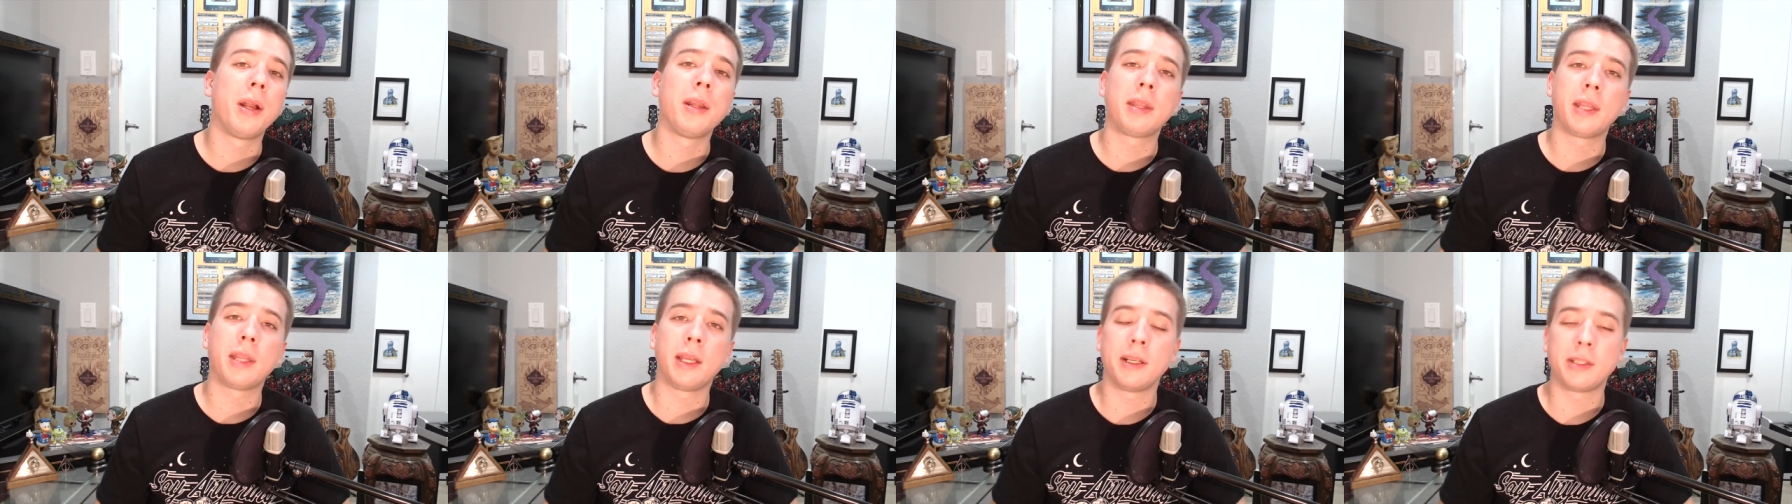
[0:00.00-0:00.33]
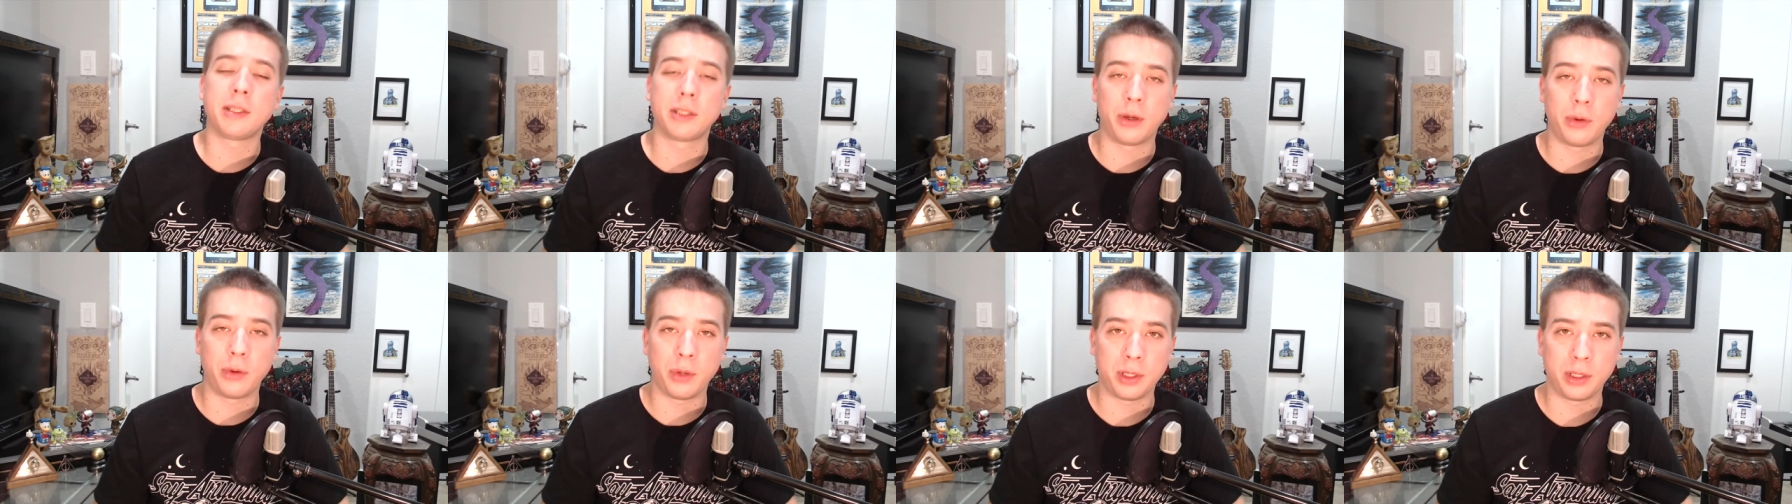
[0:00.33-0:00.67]
thing
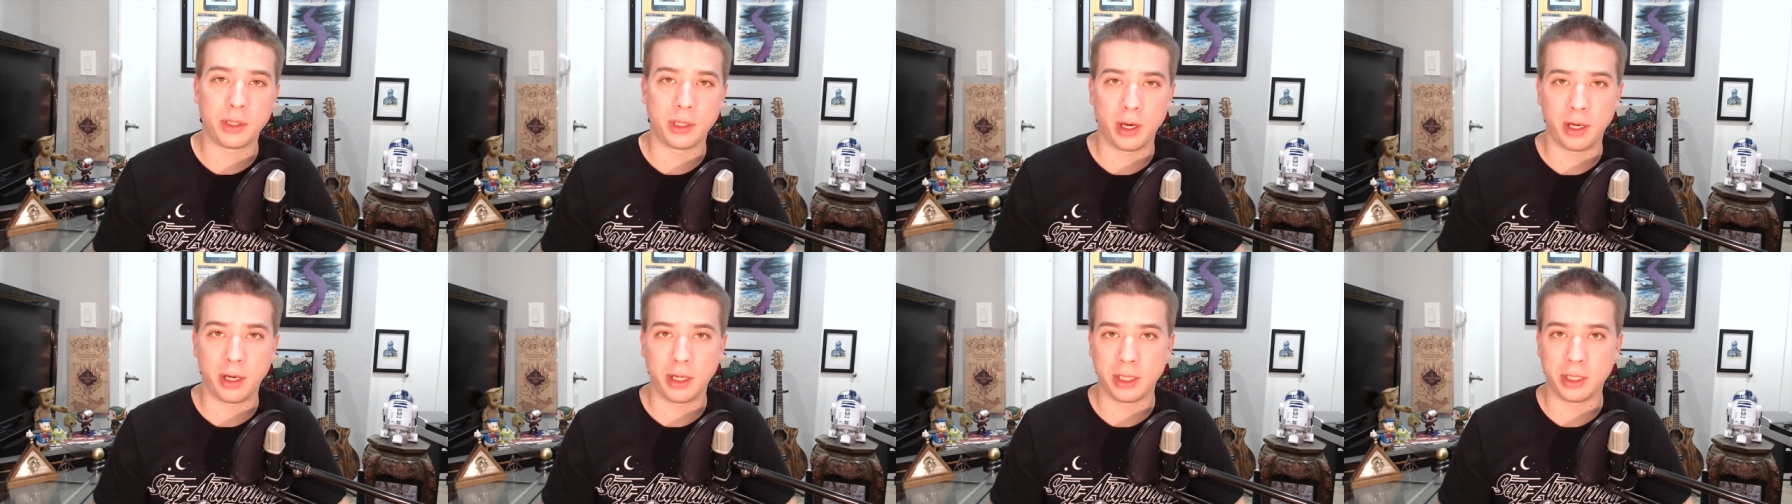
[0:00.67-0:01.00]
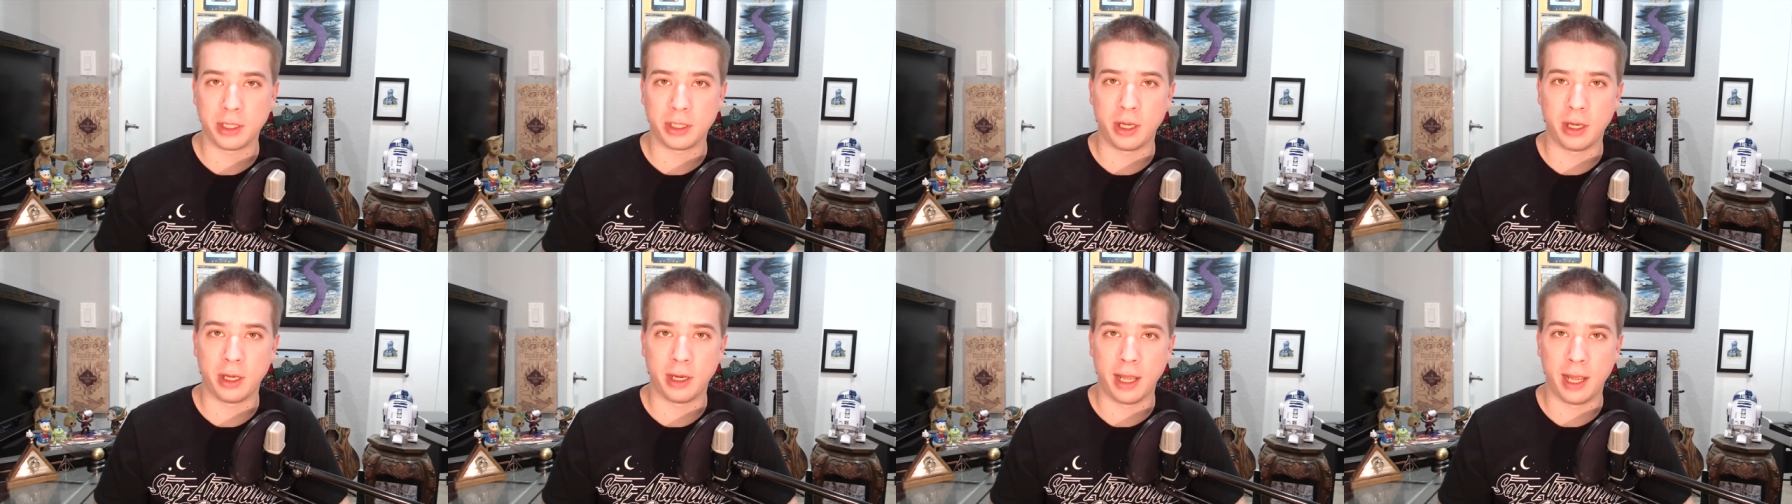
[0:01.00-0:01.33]
Tony Stark is
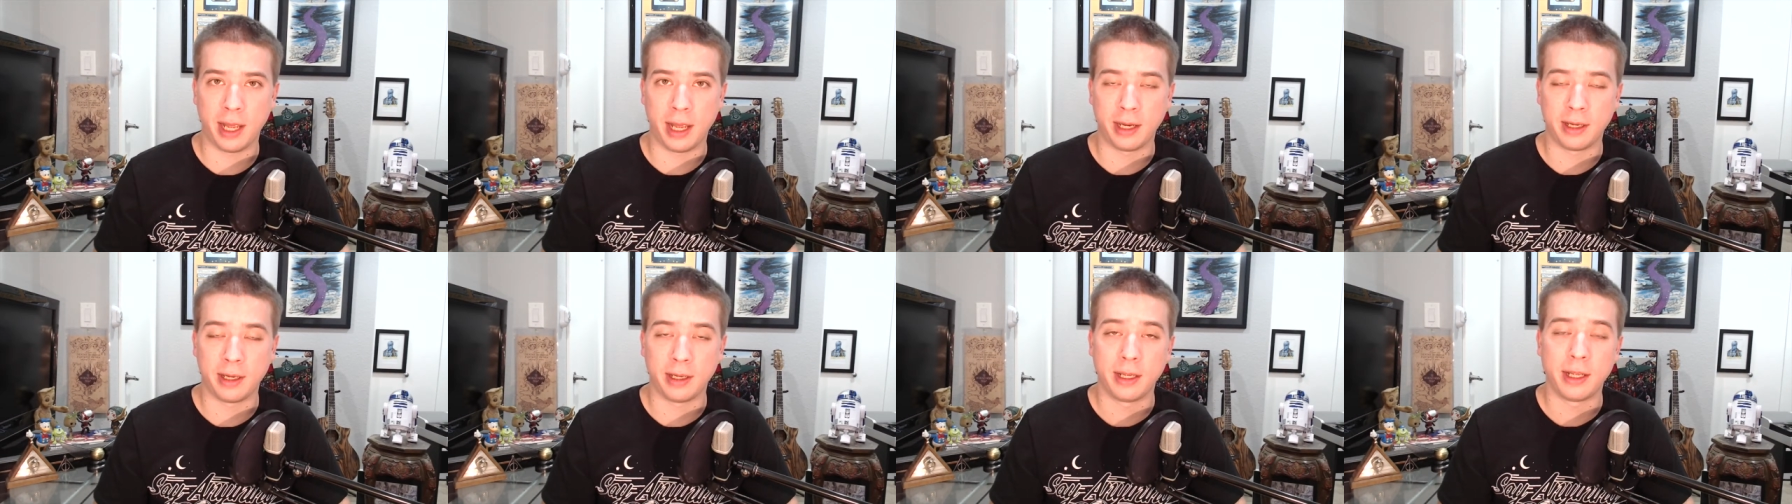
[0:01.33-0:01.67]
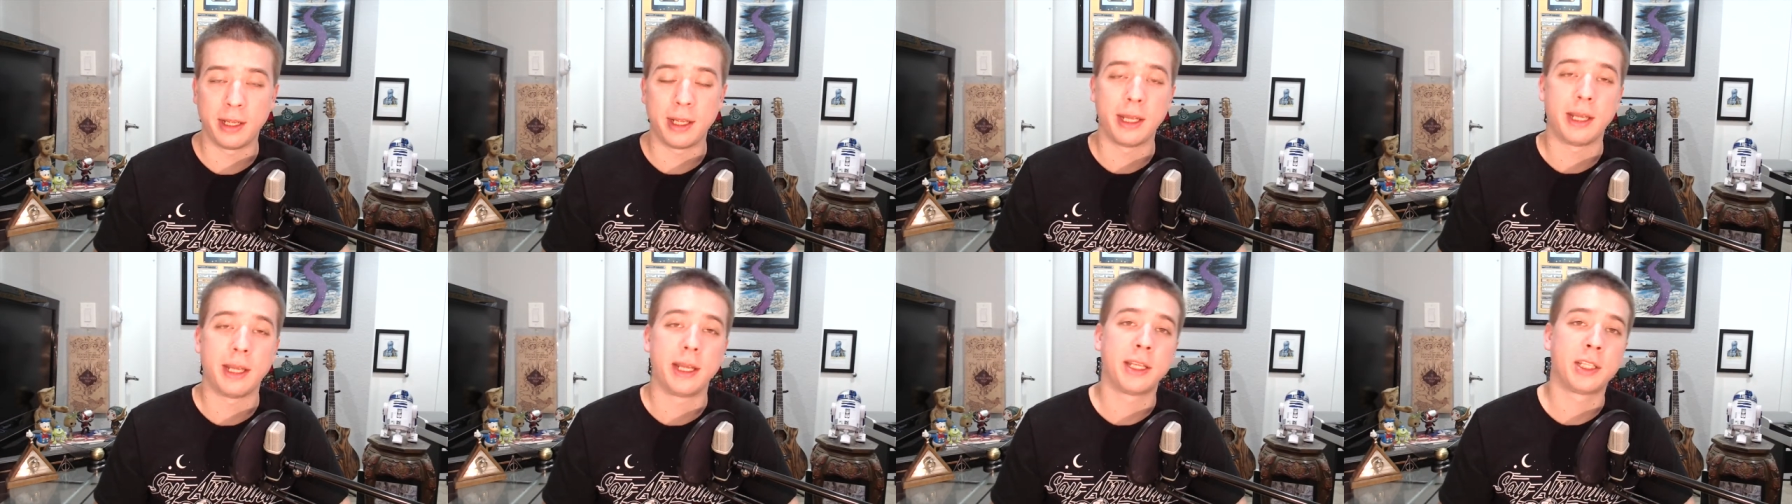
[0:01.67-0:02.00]
good at
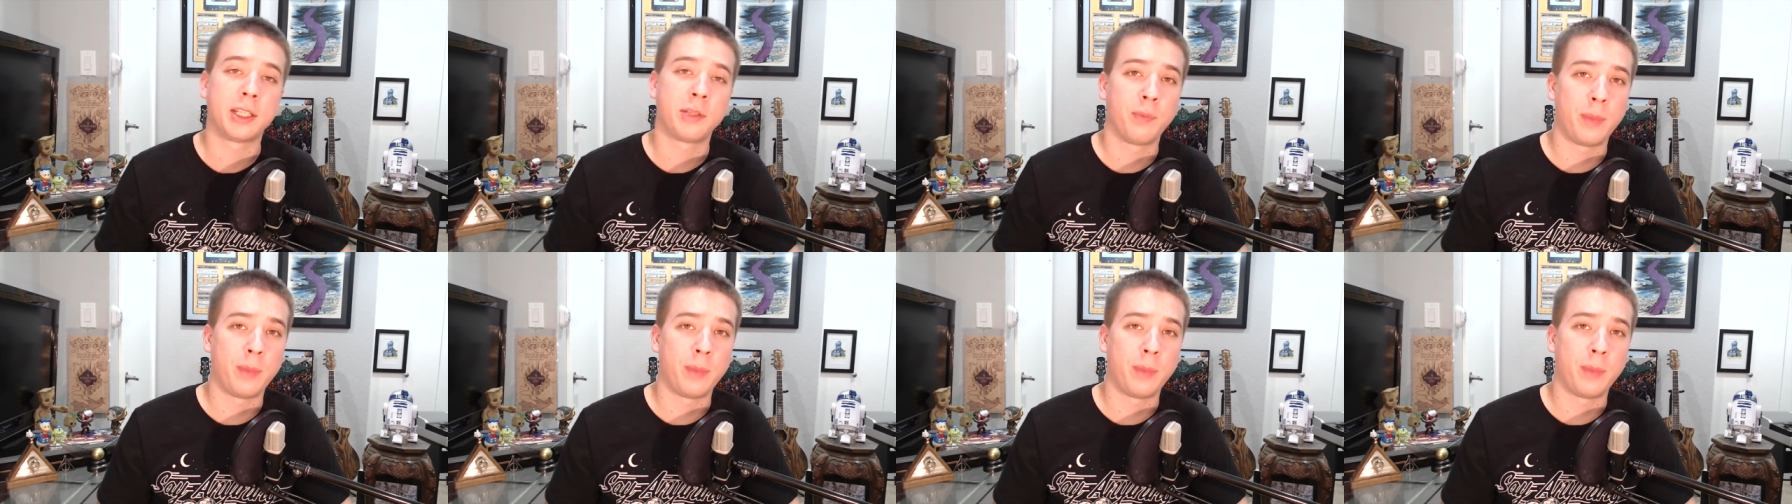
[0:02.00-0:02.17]
it's